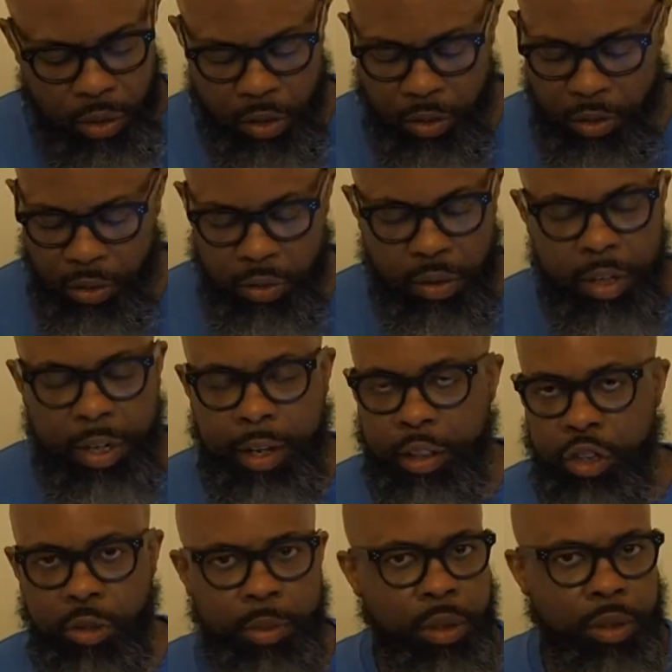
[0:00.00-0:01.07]
it's
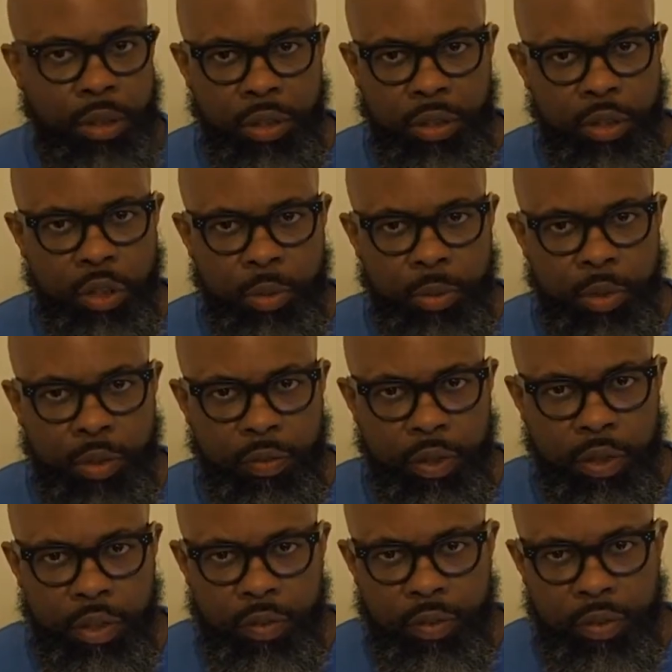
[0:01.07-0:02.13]
negligible in terms of the
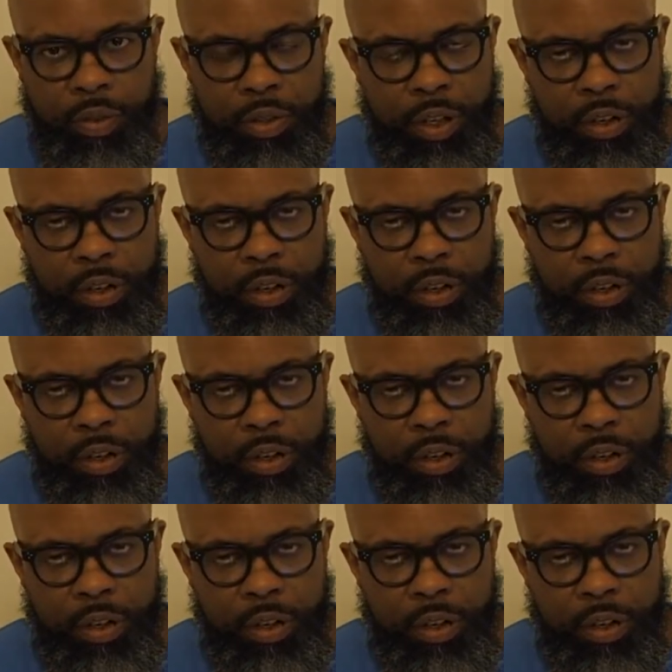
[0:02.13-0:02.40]
difference,